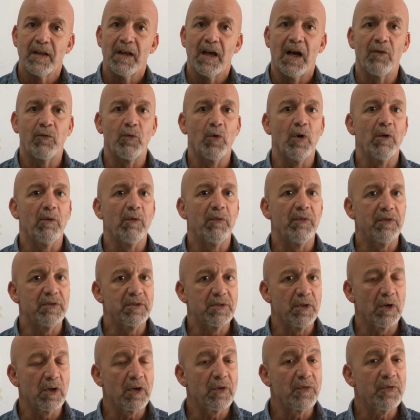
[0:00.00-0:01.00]
I've worked with
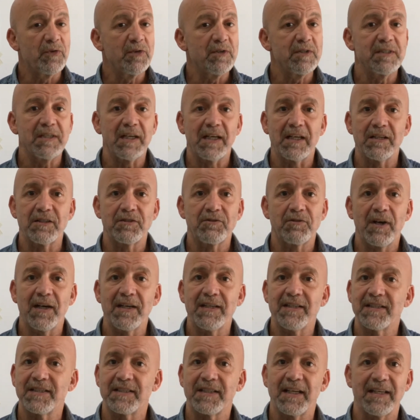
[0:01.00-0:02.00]
photographers,
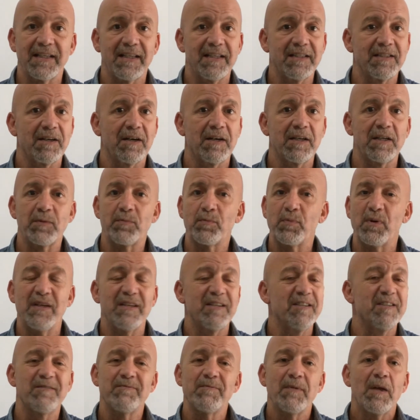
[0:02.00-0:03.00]
illustrators, set designers,
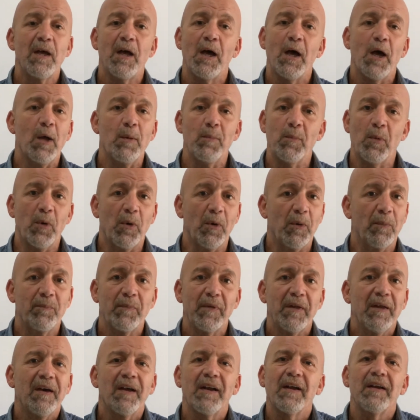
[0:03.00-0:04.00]
printers and more.
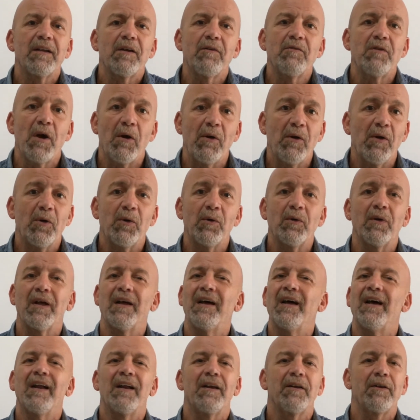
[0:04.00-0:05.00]
And I don't know it all,
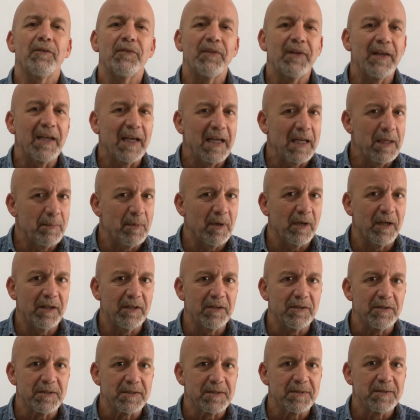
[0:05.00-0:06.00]
I don't think anybody
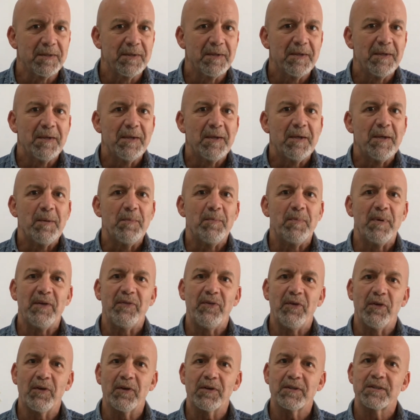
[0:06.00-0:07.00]
does. But if
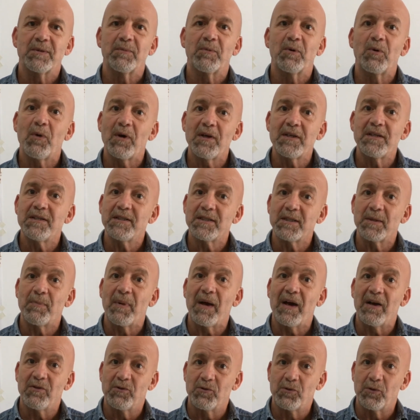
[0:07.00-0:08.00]
you've got some questions
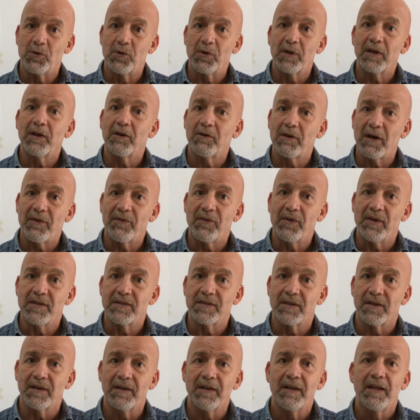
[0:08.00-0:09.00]
about drawing and graphic
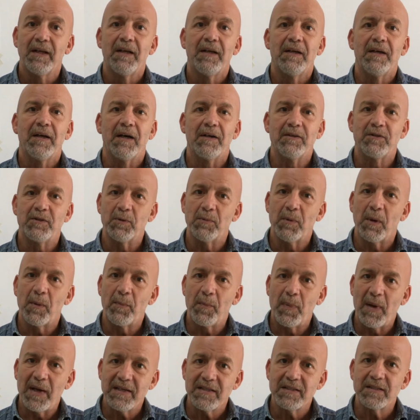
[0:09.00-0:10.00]
design, I'll do my
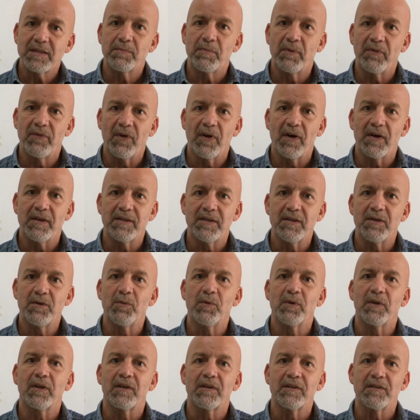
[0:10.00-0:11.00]
best to provide you
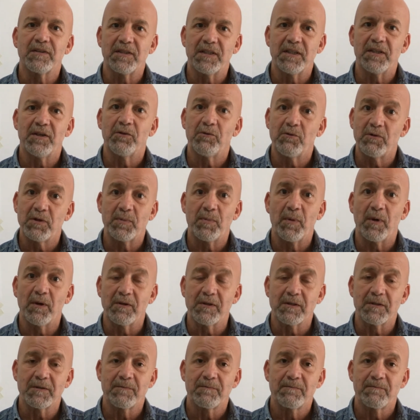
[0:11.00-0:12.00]
with a considered
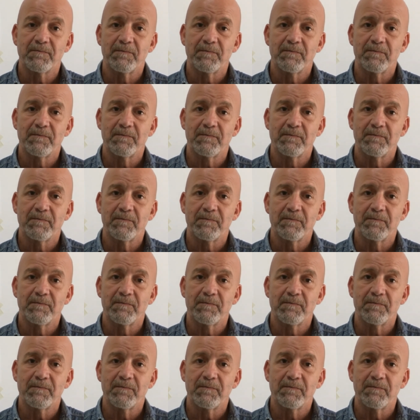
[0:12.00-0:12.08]
response.